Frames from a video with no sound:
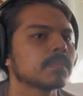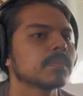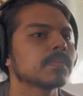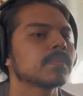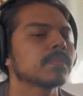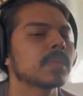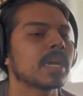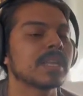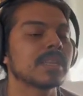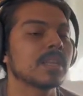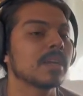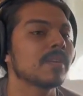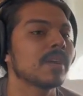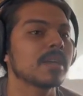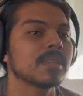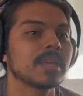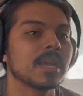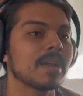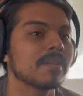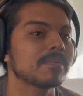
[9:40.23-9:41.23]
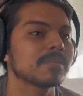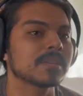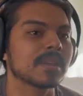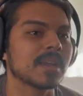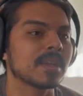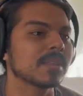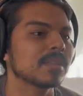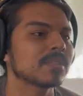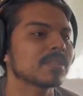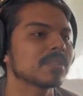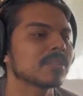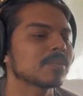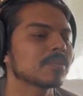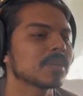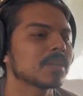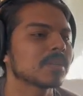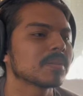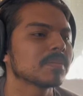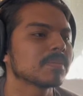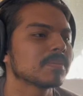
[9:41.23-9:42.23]
I love how they have silence here,
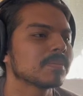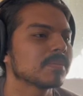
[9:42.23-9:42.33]
man.